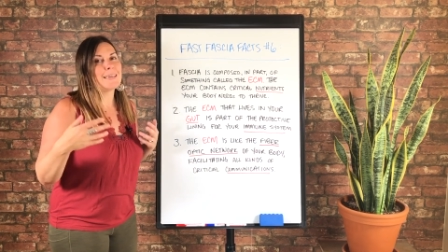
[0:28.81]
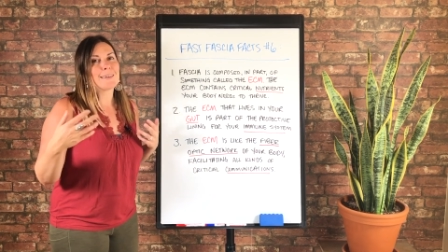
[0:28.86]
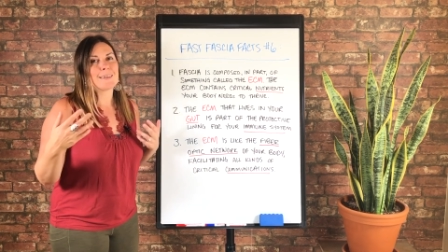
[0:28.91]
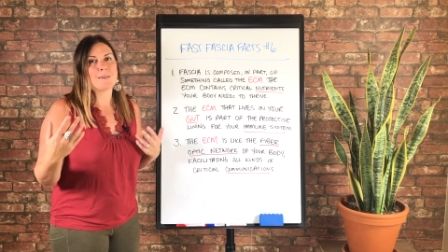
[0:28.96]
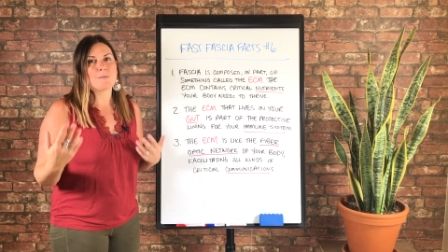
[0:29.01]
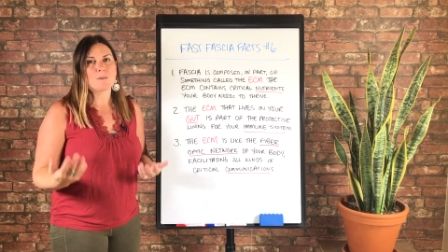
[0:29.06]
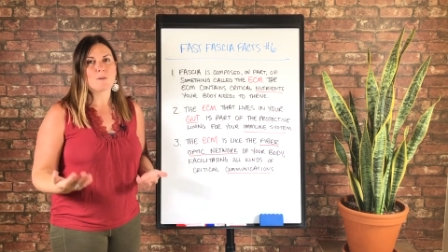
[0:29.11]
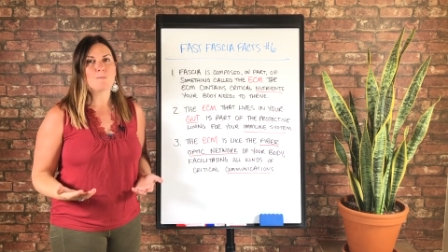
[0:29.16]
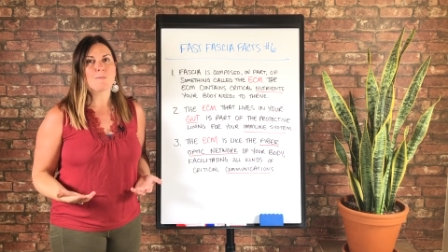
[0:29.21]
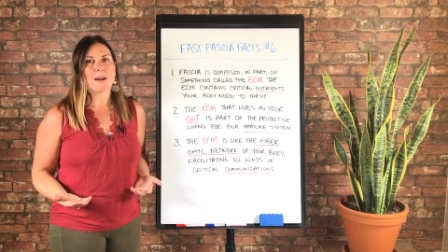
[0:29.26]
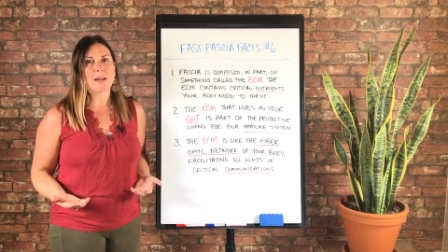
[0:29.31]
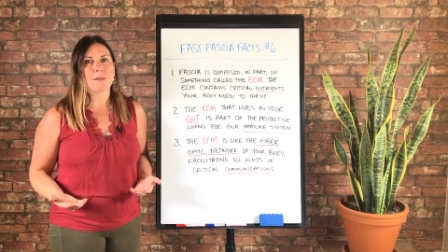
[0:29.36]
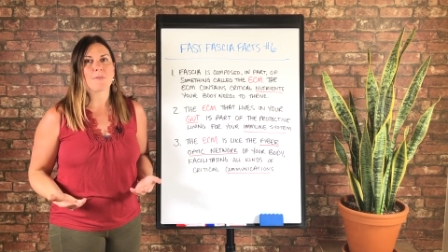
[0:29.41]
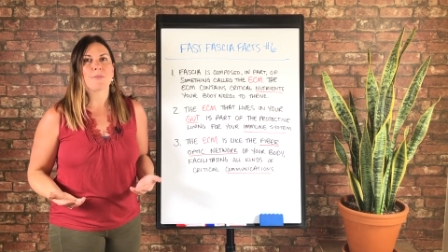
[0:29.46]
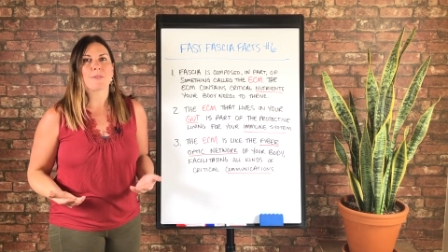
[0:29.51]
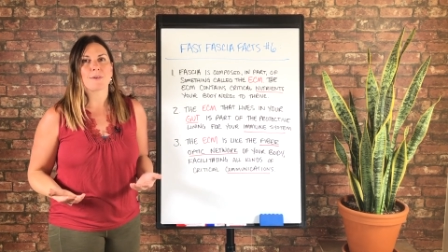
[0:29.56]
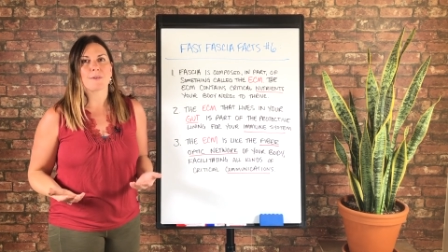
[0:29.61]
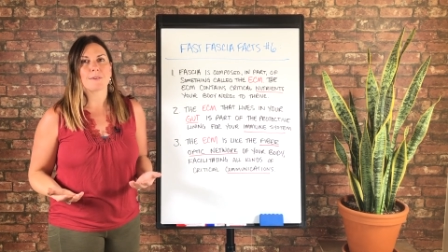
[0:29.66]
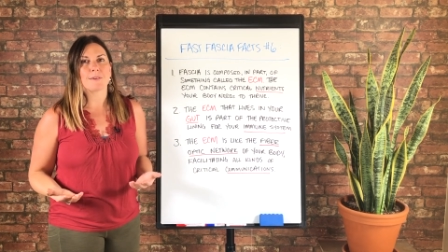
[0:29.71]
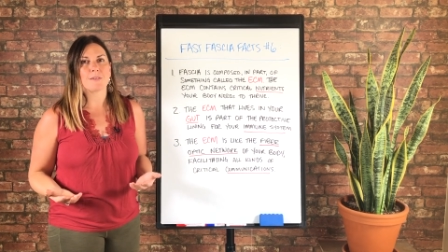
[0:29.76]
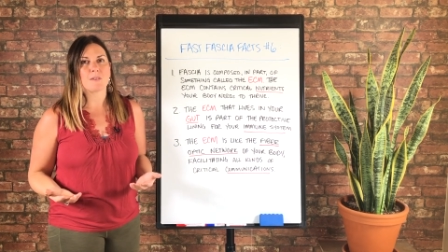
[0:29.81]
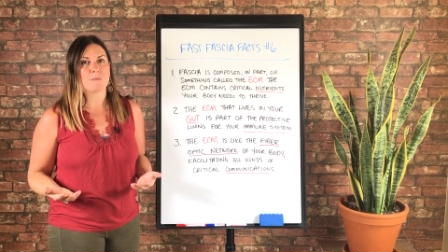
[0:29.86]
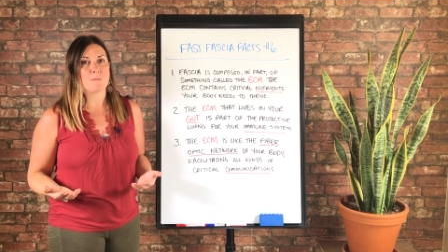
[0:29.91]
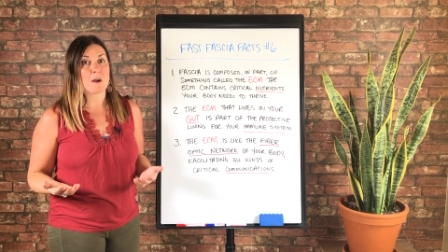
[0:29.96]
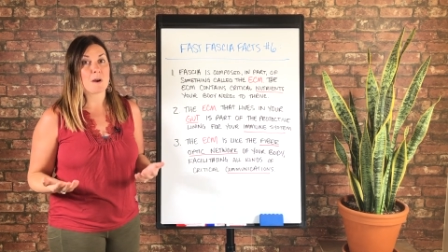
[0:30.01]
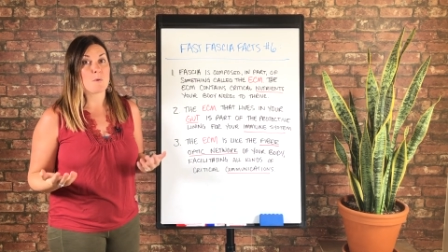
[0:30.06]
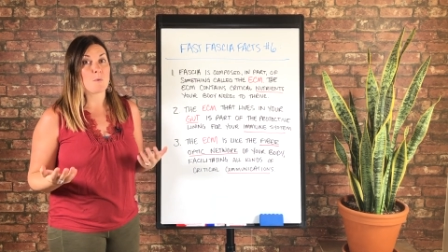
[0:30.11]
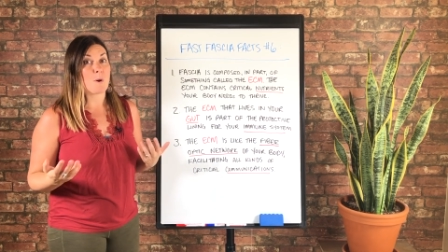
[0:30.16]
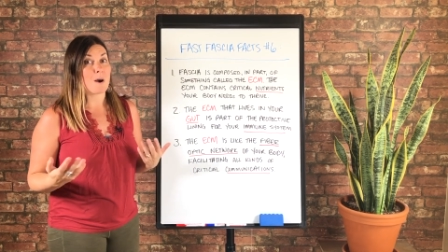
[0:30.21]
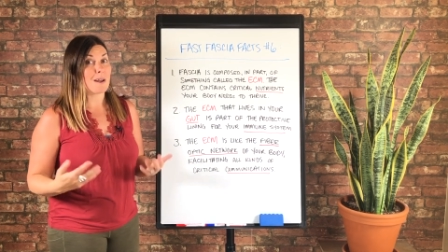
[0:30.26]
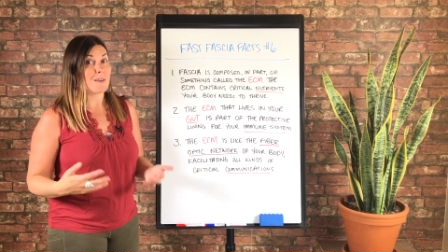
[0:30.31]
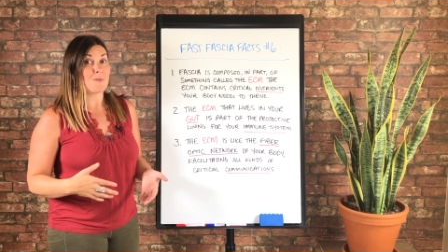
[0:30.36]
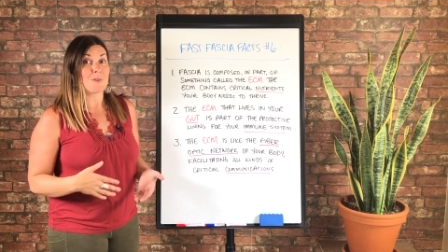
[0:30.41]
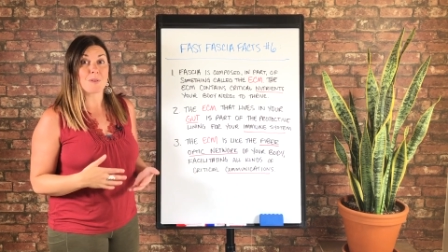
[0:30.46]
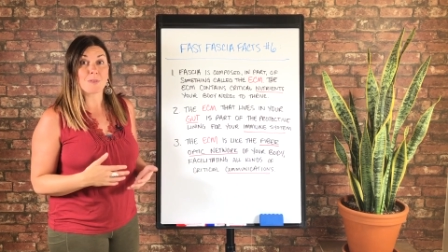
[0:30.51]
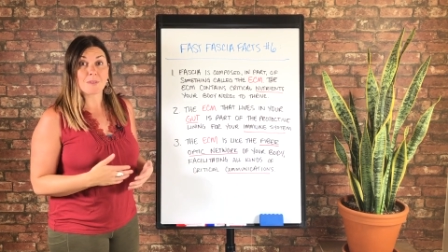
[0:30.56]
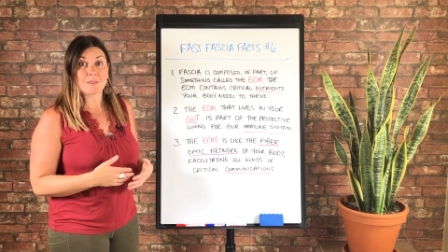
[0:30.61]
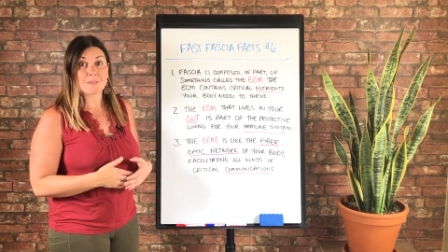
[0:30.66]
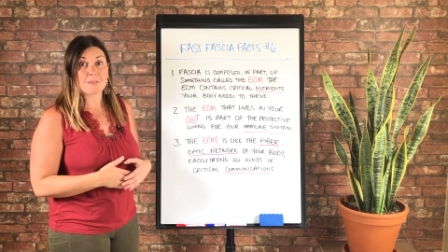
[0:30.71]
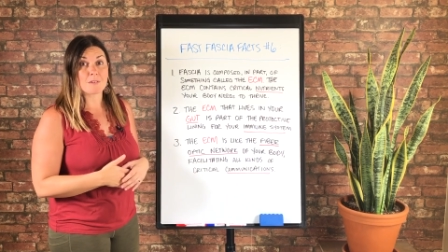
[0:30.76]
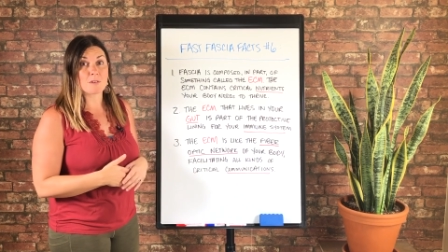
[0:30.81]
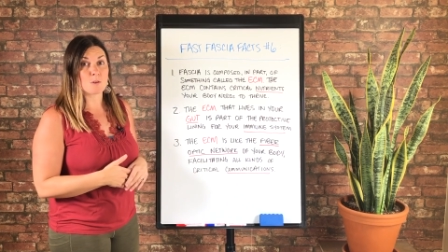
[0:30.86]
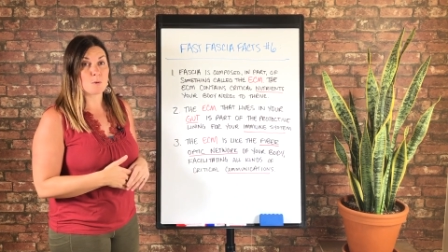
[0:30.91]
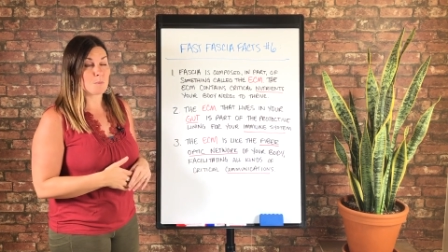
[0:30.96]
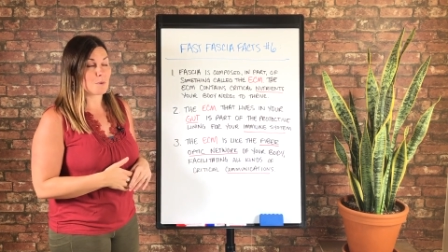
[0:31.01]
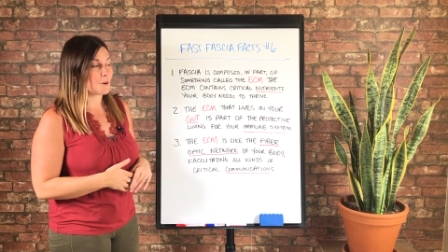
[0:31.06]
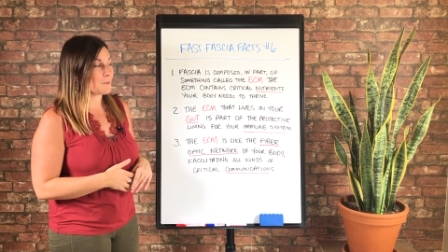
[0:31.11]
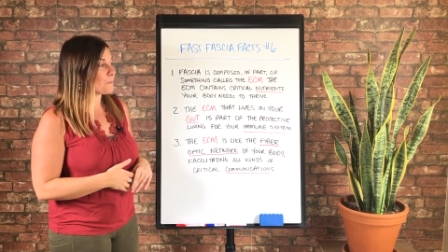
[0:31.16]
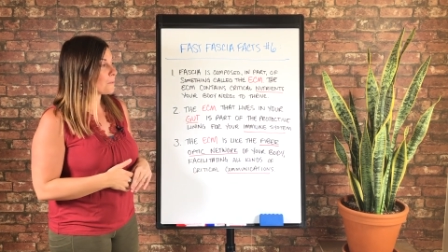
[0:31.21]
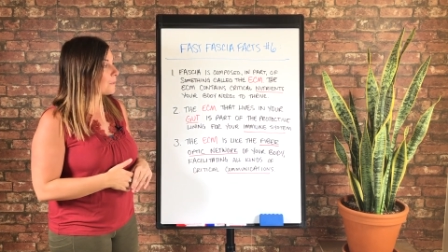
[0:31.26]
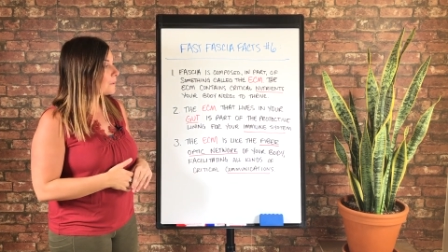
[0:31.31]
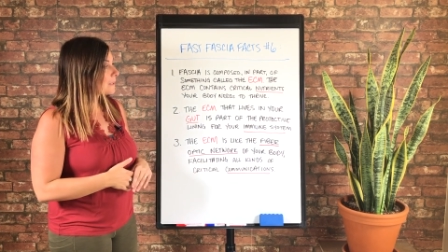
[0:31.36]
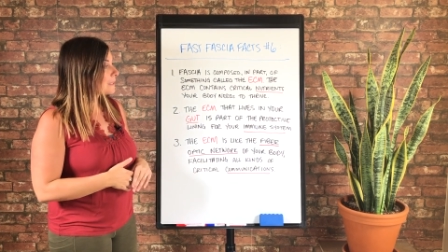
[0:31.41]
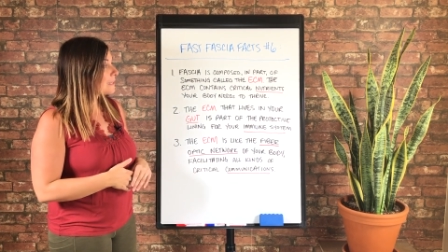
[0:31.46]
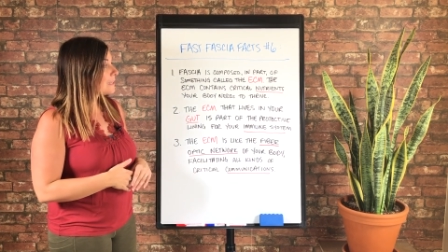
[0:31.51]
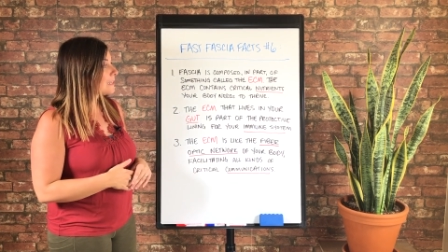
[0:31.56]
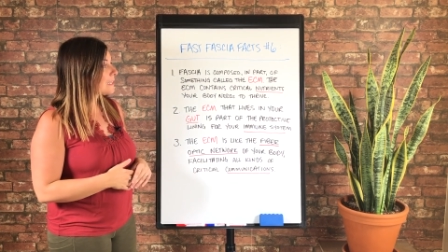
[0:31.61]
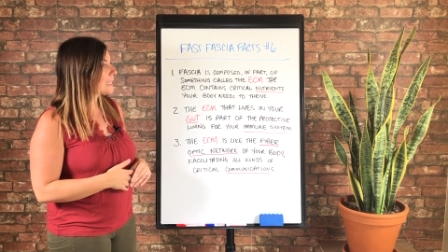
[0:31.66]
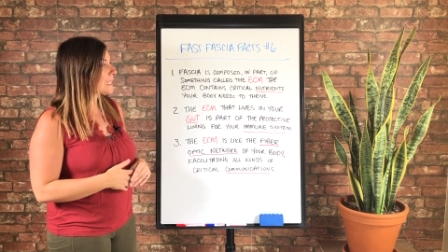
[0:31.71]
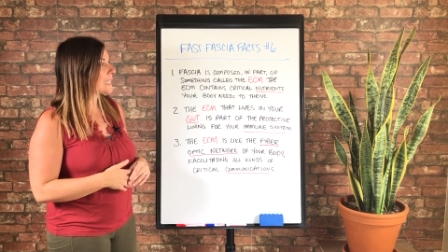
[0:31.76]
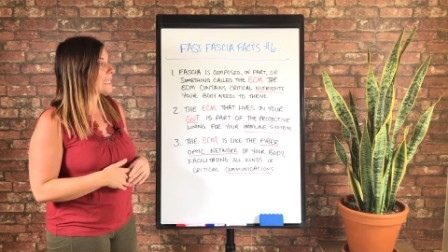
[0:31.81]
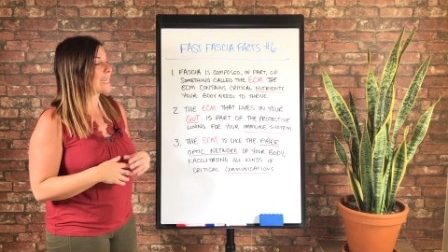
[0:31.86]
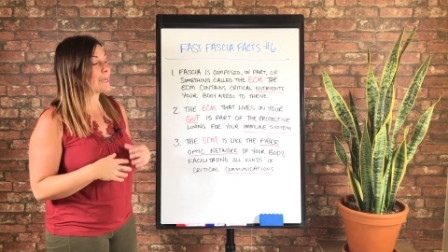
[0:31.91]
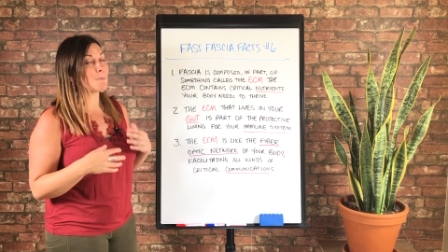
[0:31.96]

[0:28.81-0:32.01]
give you my theories about why I think this is super important,